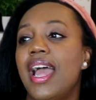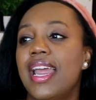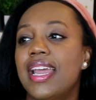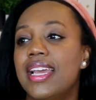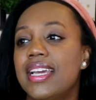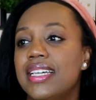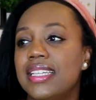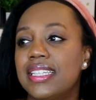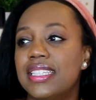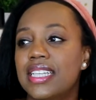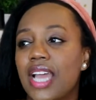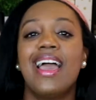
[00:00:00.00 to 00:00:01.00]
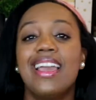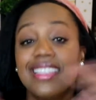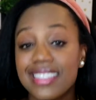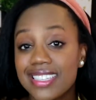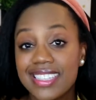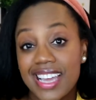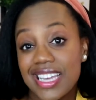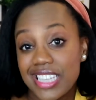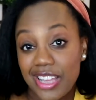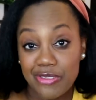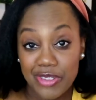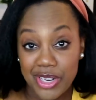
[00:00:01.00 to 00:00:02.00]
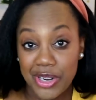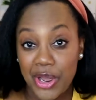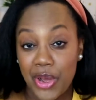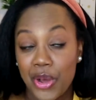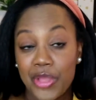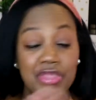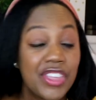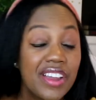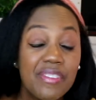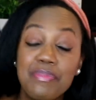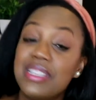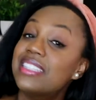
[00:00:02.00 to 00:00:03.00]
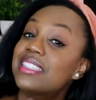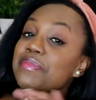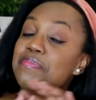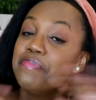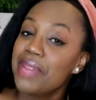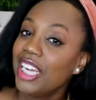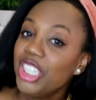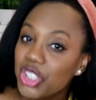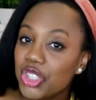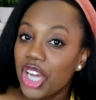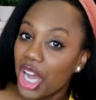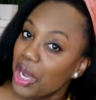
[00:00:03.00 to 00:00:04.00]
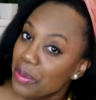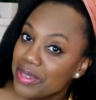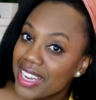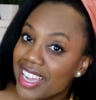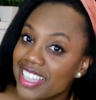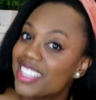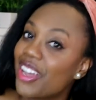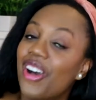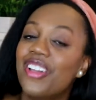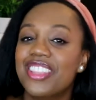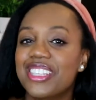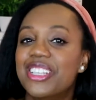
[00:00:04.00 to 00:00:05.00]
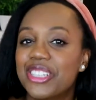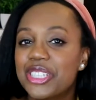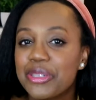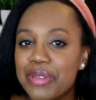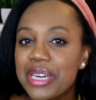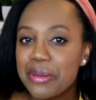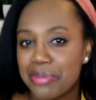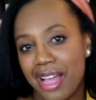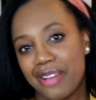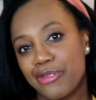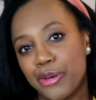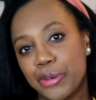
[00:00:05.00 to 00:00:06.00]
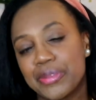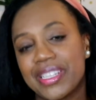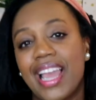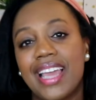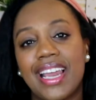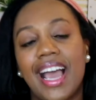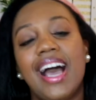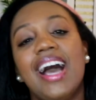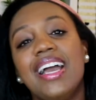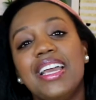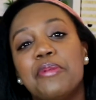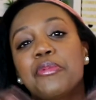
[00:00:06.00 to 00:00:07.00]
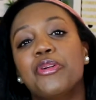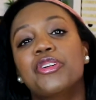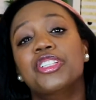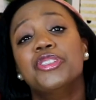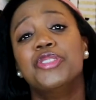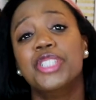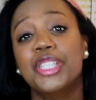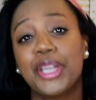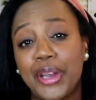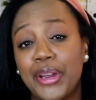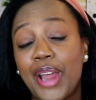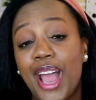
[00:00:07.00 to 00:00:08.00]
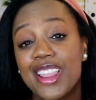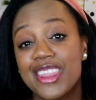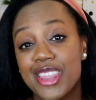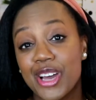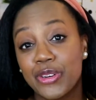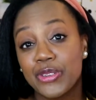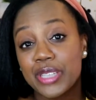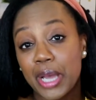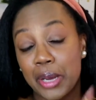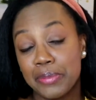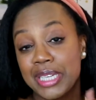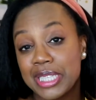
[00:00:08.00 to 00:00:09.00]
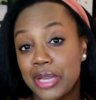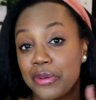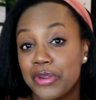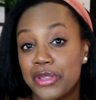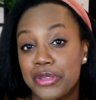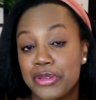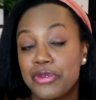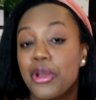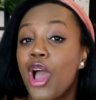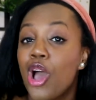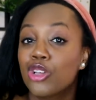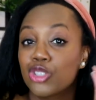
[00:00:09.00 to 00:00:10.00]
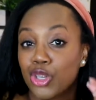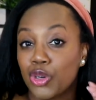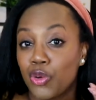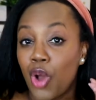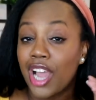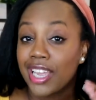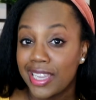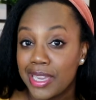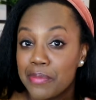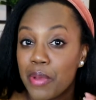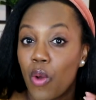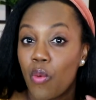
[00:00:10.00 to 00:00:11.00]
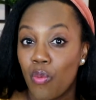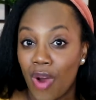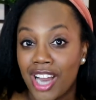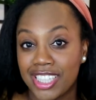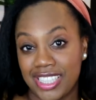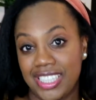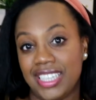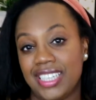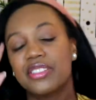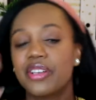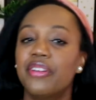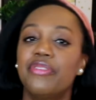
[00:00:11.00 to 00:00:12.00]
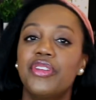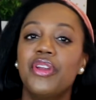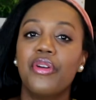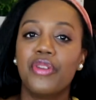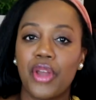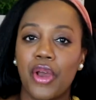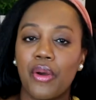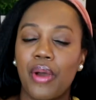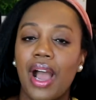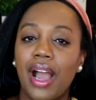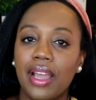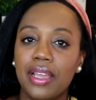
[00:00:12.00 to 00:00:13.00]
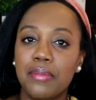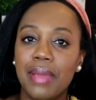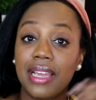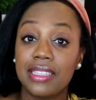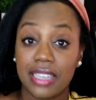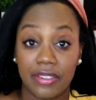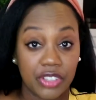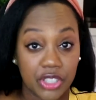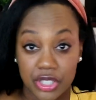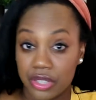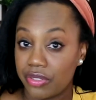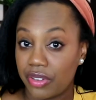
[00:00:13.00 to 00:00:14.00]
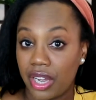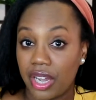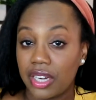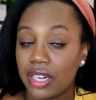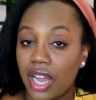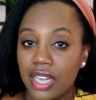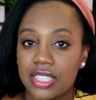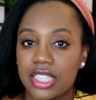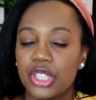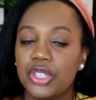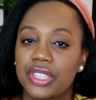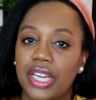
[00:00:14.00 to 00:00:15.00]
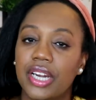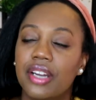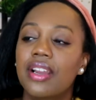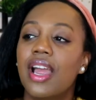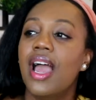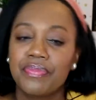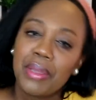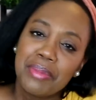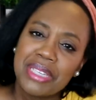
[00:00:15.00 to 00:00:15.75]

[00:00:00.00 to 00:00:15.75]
And in today's video, there have been some major updates on the social media platforms, and I am going to share those updates with you, so keep watching. So if you don't know, I'm a diversified content creator. That